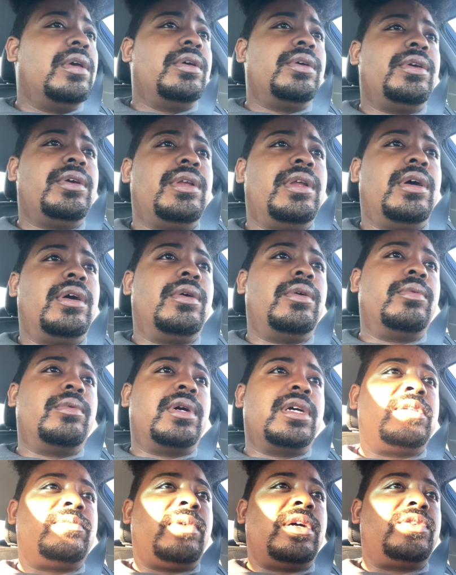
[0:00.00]
you know,
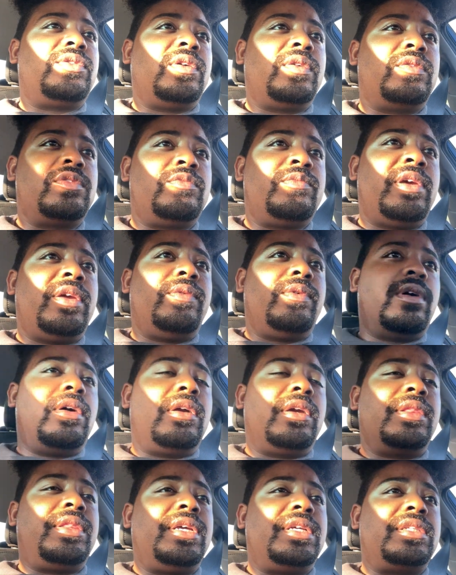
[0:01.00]
because my drink was made wrong
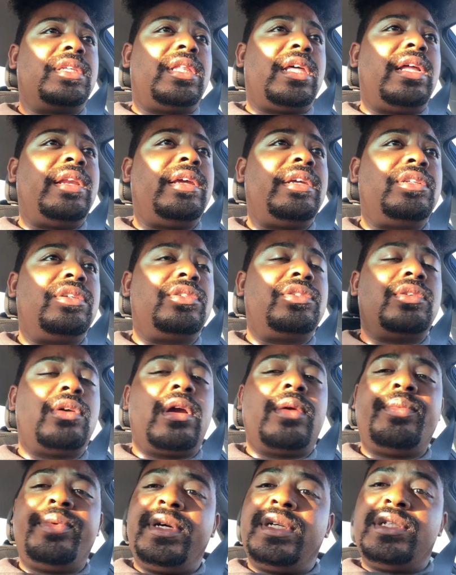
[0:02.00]
and things of that nature. So I
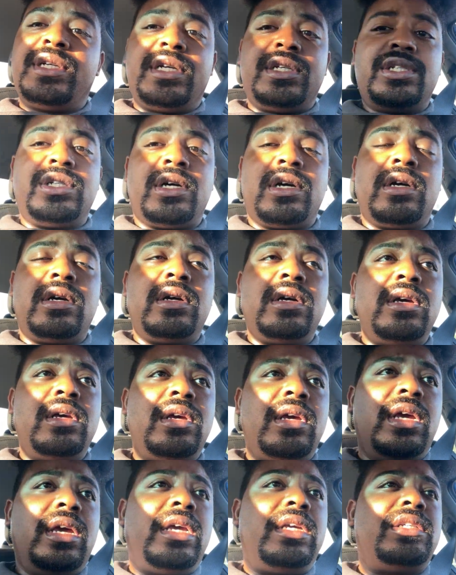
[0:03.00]
appreciate y'all.
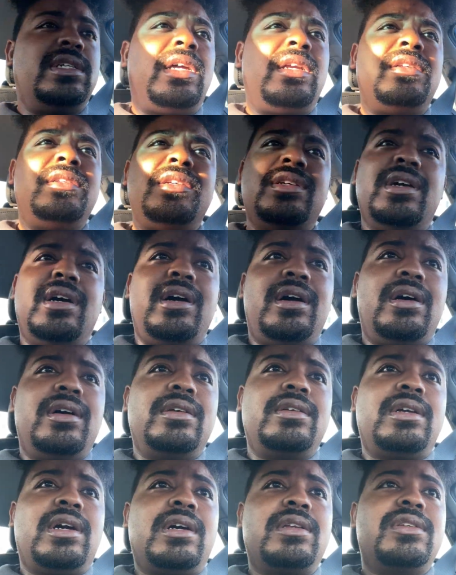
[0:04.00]
And shout out to y'all.
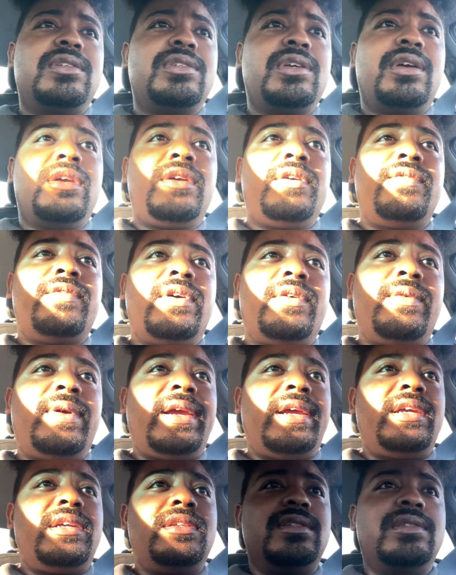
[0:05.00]
Y'all deserve a
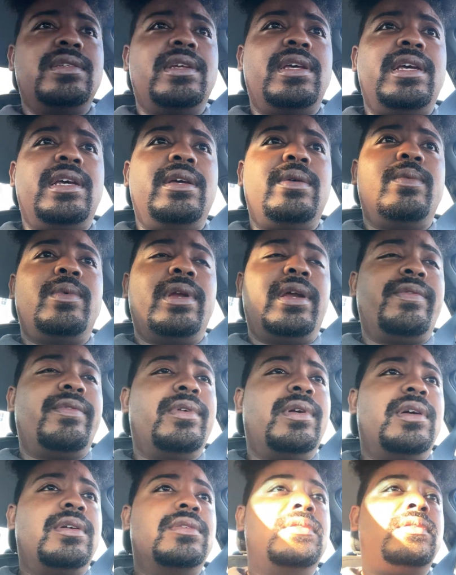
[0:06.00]
raise and
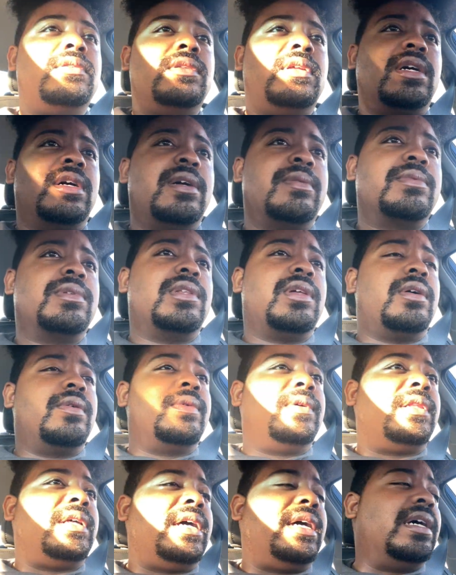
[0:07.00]
whatever else that comes along
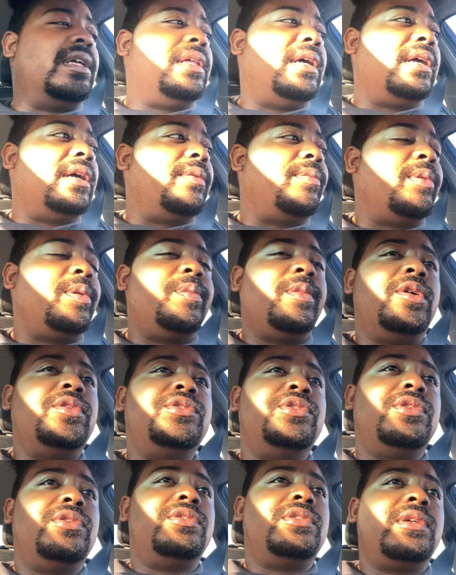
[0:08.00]
with that, like a
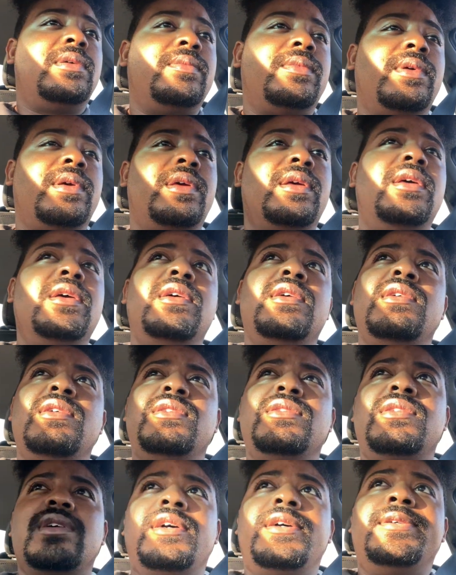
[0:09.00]
promotion or something.
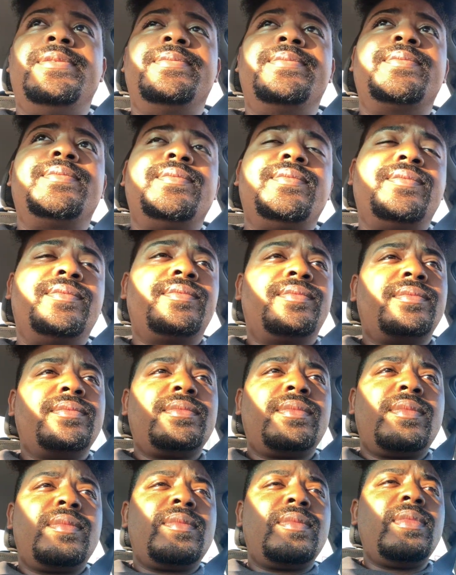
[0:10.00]
So
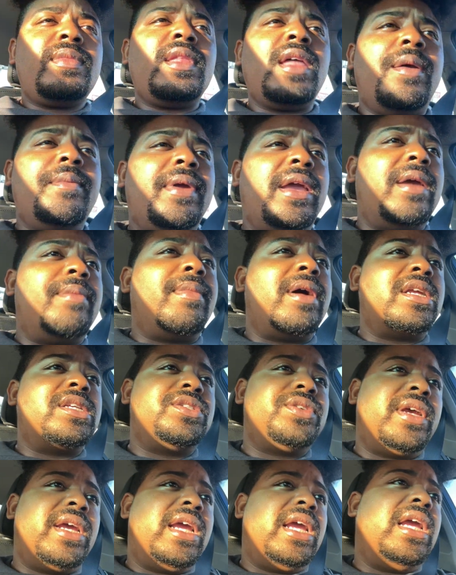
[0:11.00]
let me get my
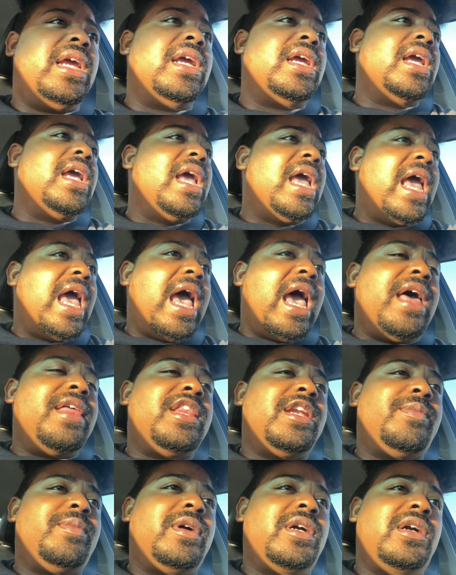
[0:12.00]
drink, and
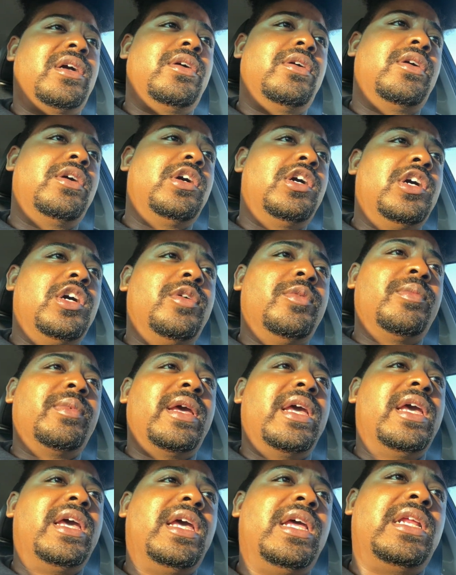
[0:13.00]
then I'm gonna go home
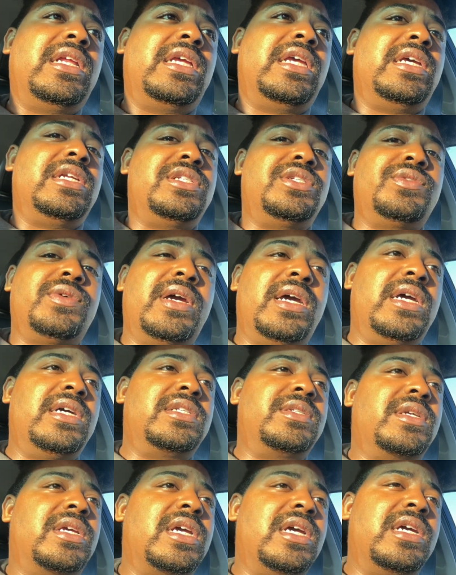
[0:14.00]
and get
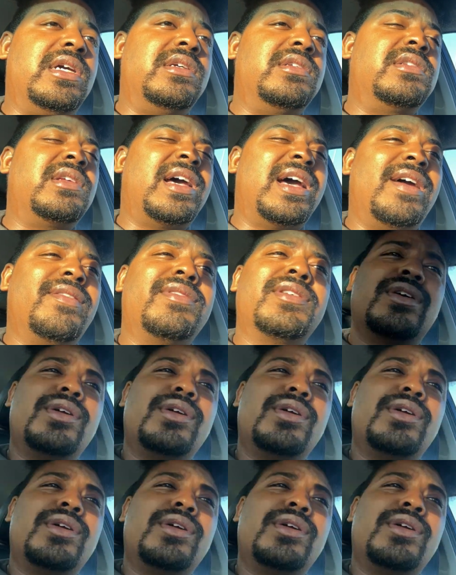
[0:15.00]
dressed, because I have to